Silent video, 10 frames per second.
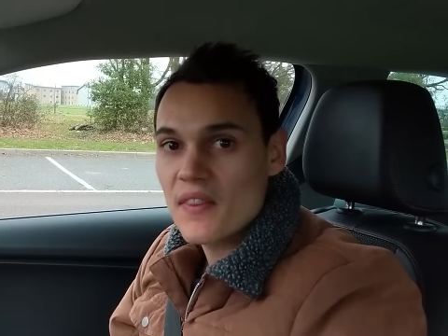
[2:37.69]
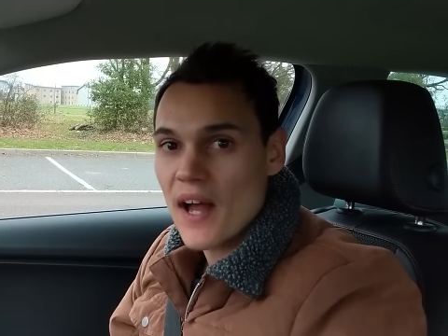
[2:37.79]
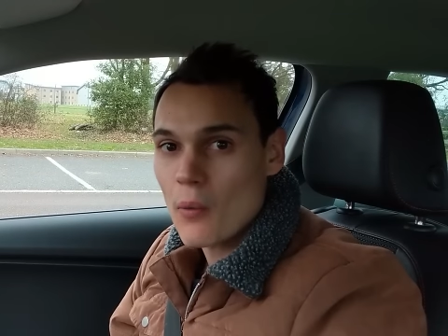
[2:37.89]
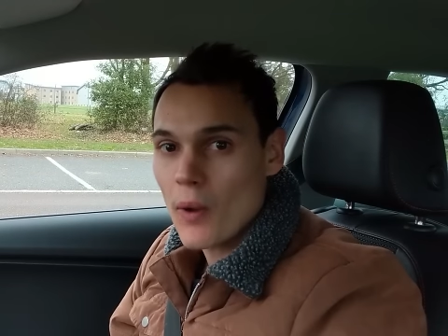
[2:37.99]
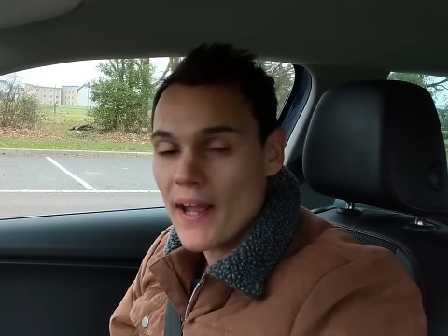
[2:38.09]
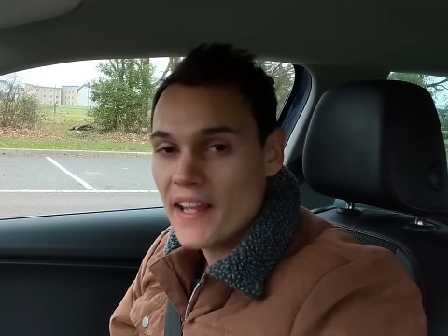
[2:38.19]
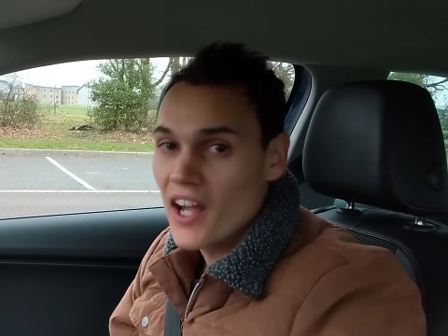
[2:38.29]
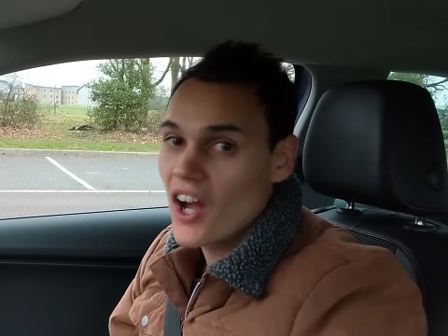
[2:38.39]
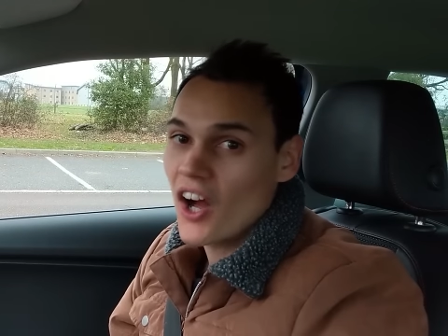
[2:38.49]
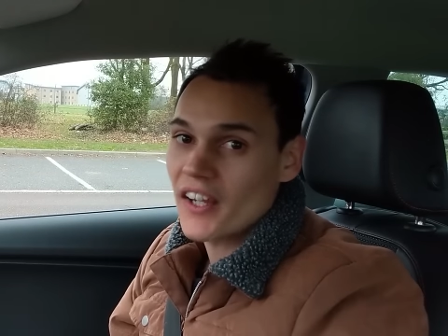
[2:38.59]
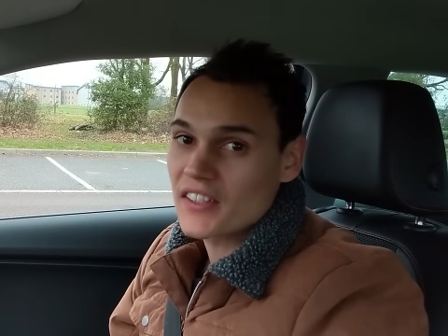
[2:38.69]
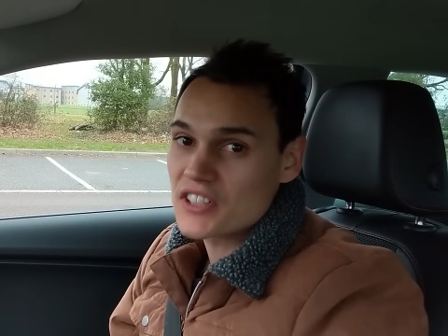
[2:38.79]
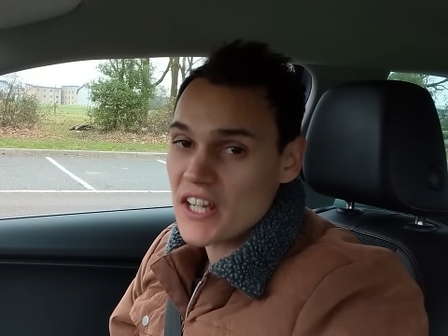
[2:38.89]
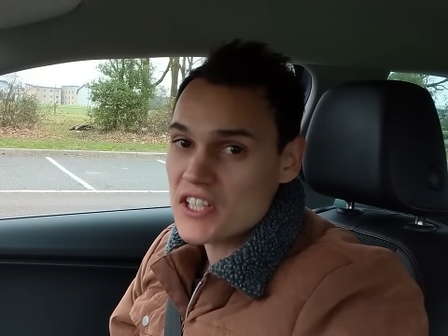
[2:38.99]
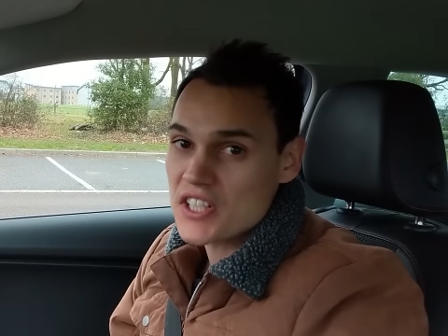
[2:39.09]
That way, I
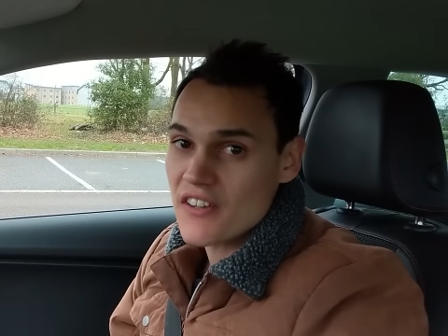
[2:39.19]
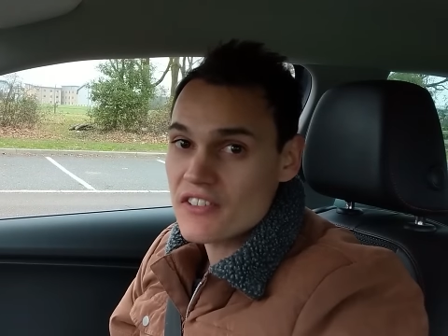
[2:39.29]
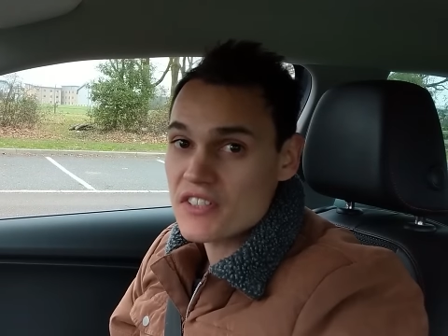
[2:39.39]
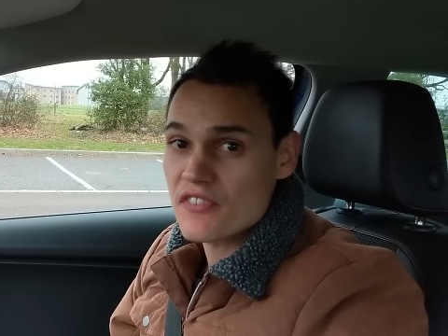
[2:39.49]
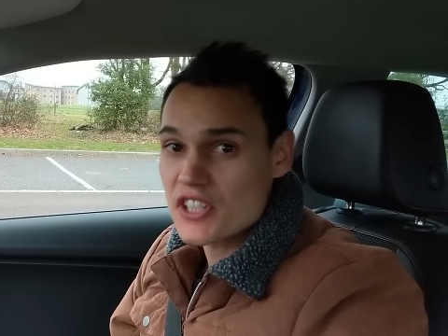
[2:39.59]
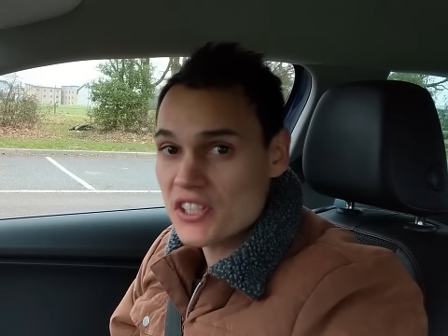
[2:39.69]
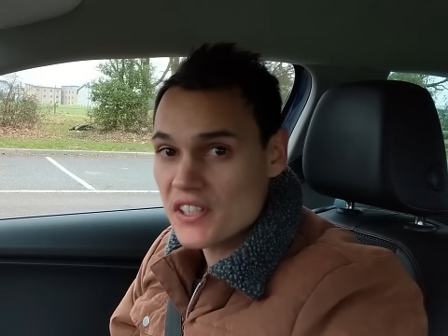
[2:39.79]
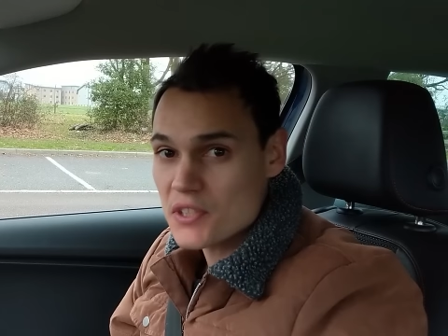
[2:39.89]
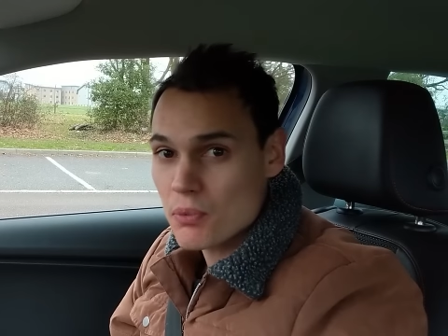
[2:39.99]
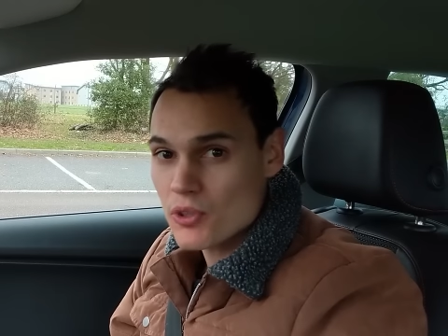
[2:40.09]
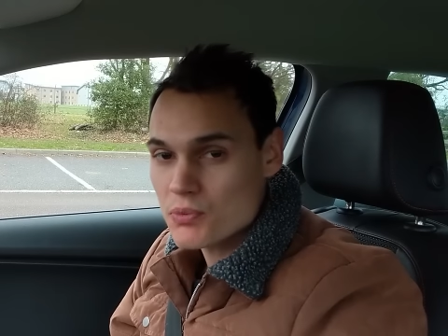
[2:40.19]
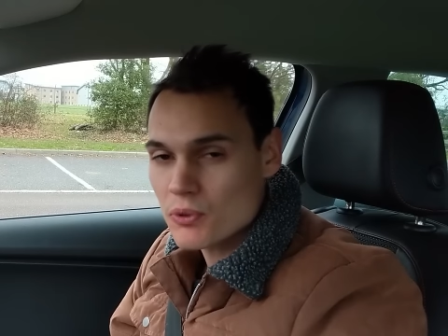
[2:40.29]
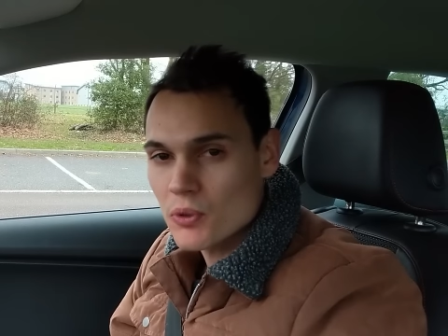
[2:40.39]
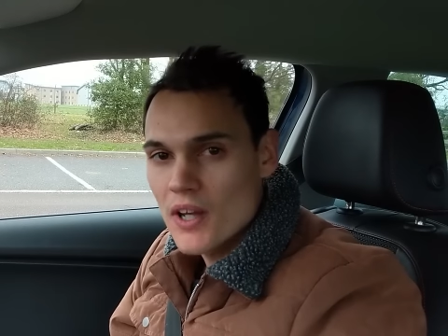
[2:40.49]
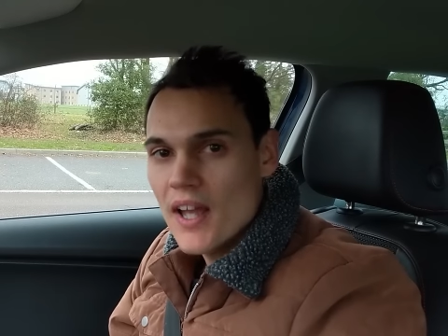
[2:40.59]
can change gear as efficiently as
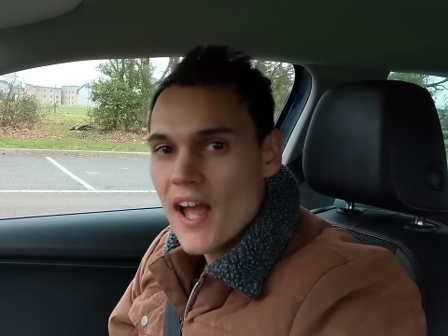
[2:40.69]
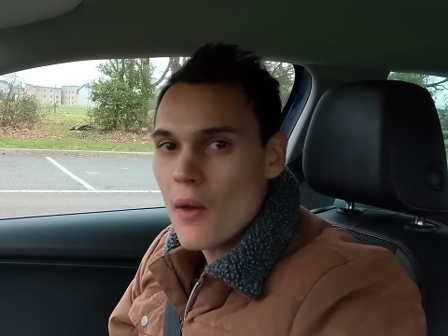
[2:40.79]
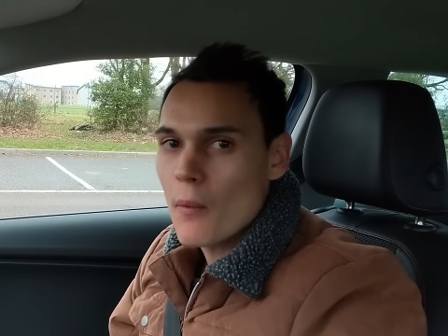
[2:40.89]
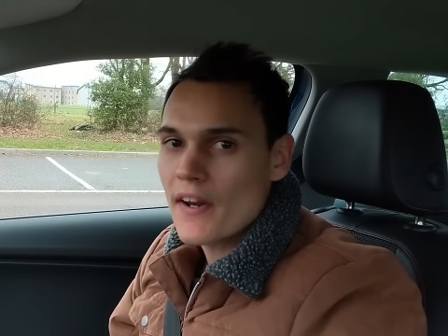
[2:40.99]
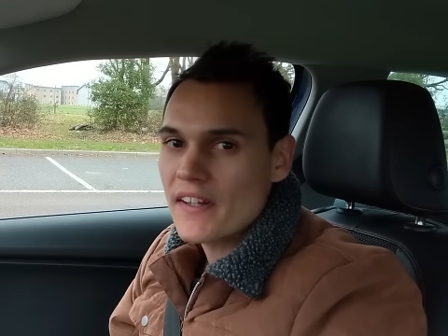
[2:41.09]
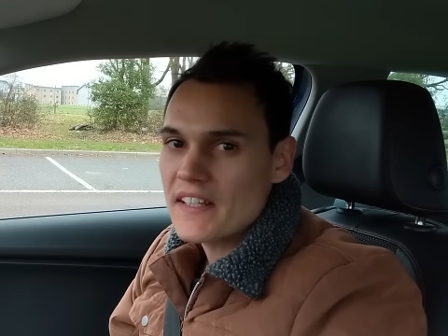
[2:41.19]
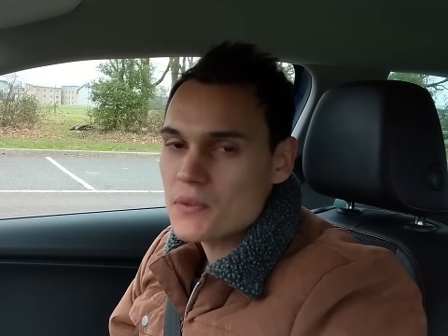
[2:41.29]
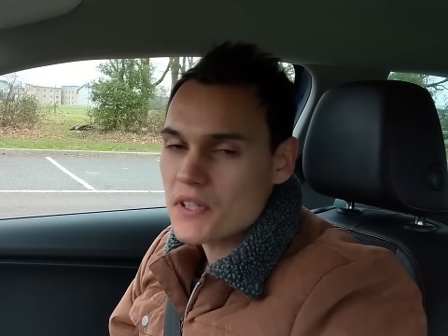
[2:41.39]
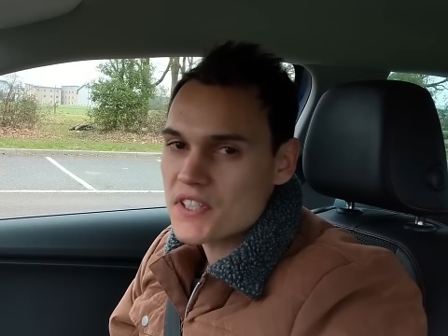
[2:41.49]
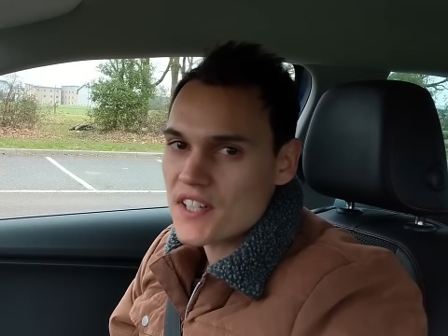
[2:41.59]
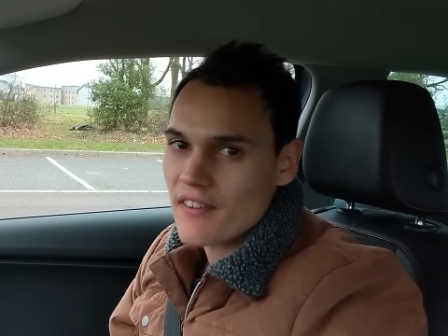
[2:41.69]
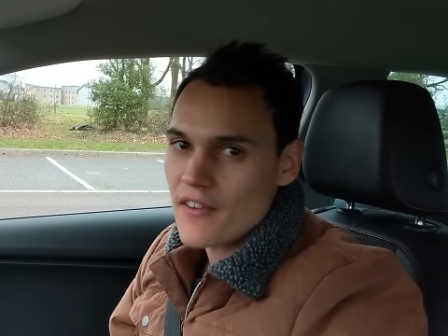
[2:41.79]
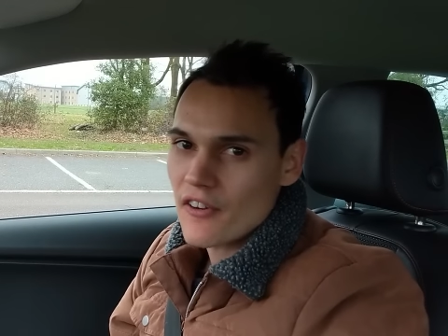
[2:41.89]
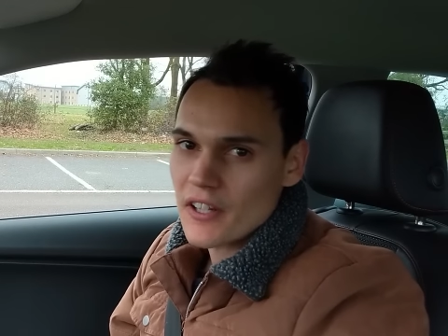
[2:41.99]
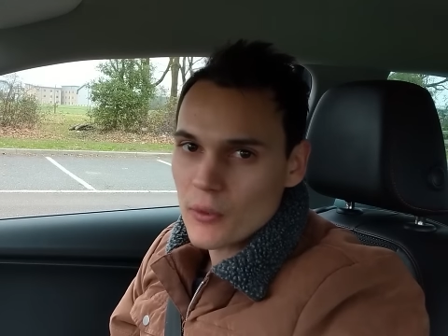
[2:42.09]
possible, and when I need to
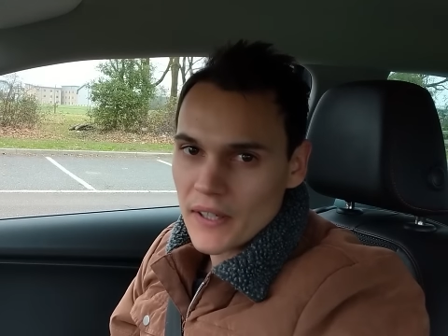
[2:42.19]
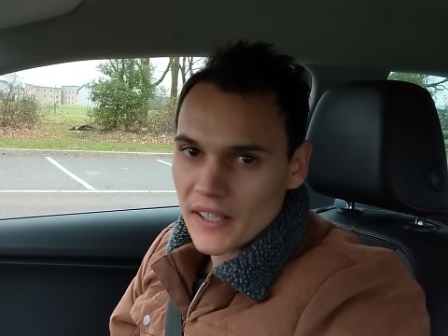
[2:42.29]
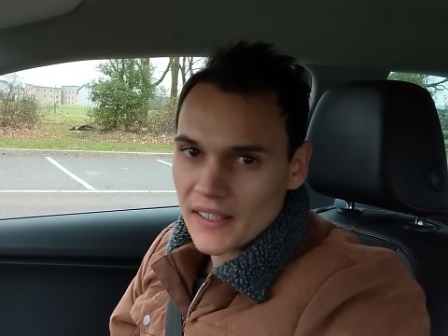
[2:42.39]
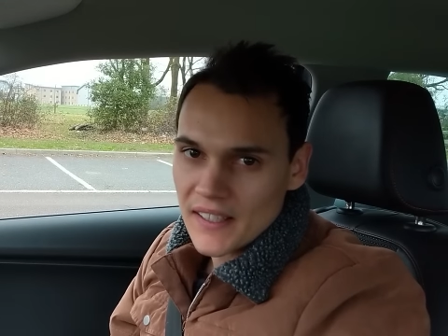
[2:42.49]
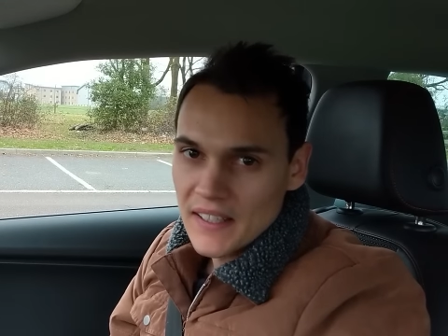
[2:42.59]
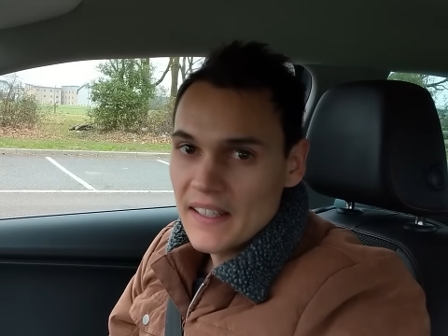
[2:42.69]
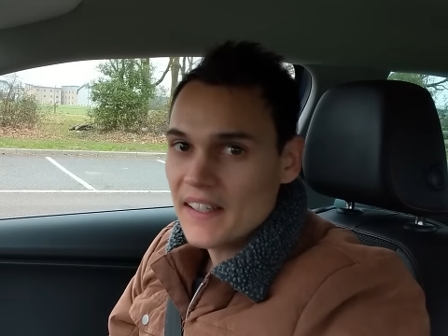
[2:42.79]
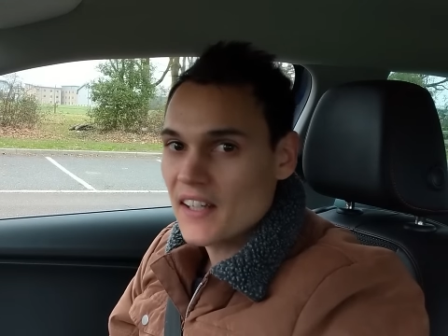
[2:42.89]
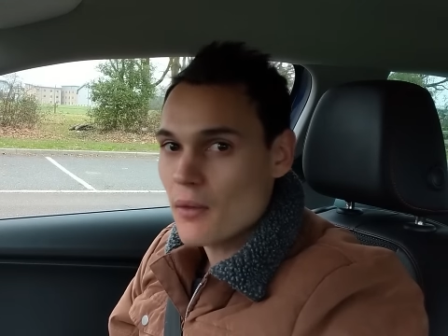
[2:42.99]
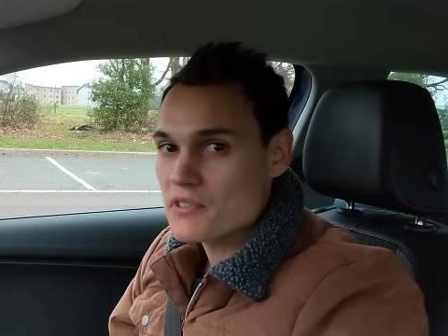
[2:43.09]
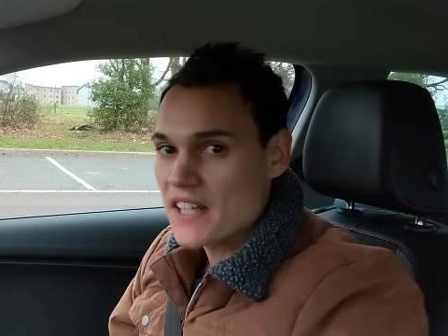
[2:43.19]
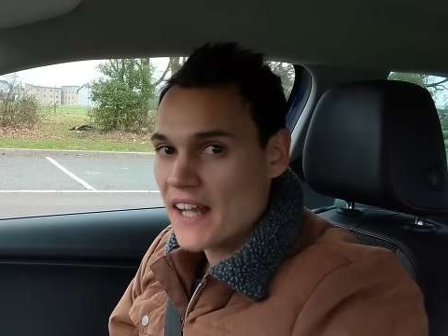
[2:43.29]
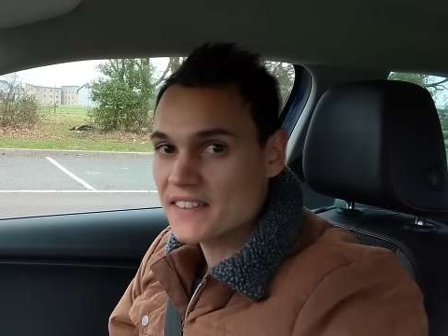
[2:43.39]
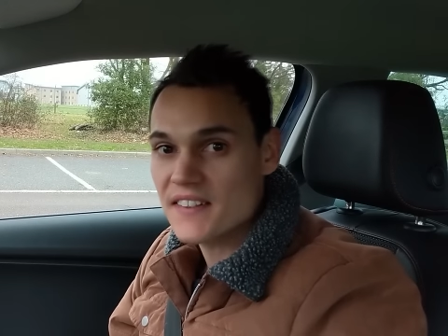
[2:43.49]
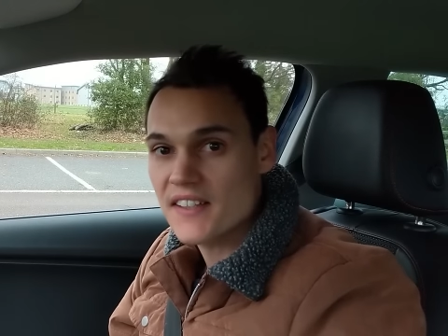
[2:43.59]
accelerate very quickly, it comes in
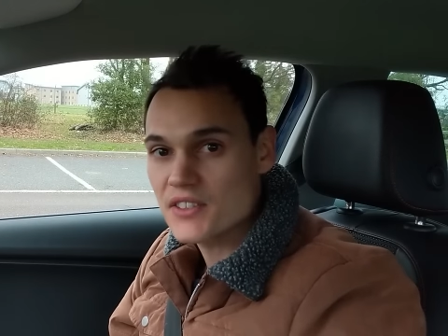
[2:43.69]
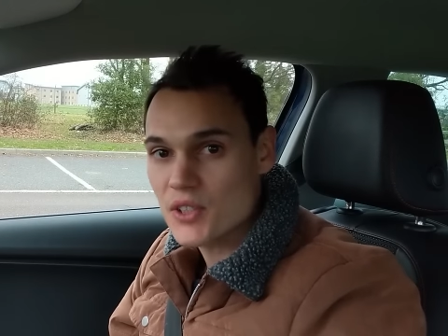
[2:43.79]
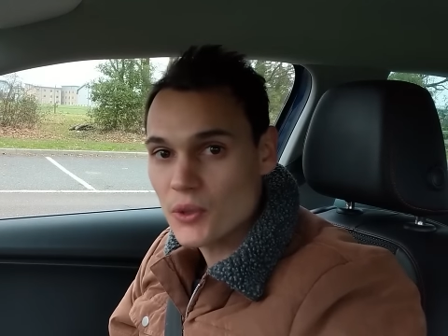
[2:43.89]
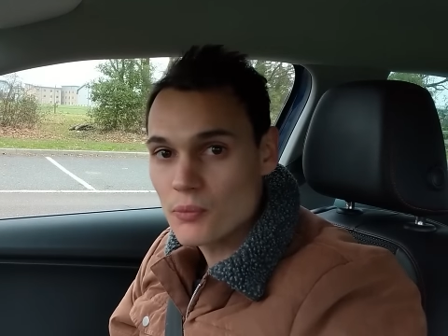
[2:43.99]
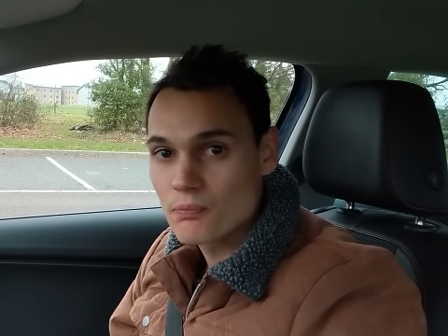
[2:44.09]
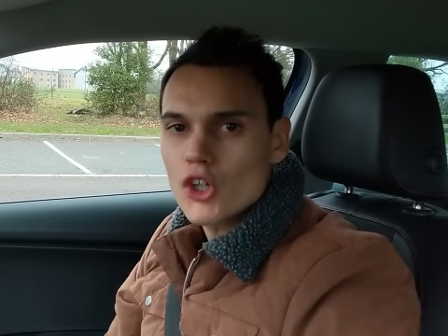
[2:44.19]
handy then too.